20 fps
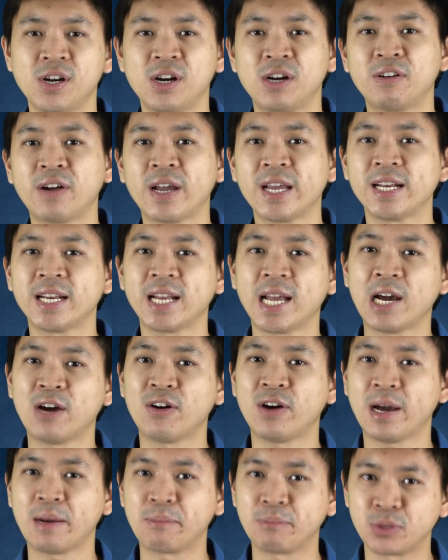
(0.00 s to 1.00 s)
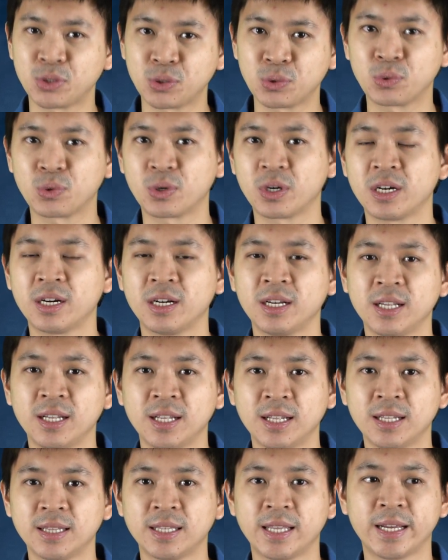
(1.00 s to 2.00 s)
Right now, I'm sure
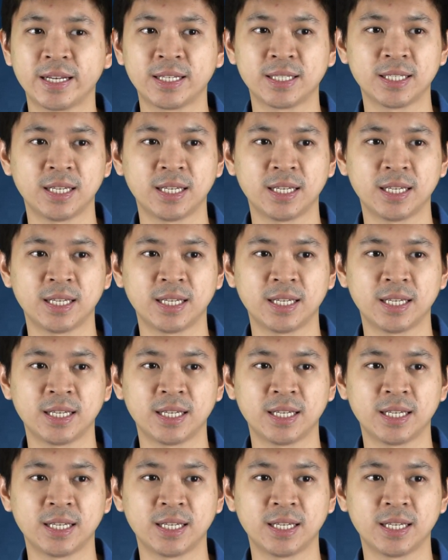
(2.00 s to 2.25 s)
that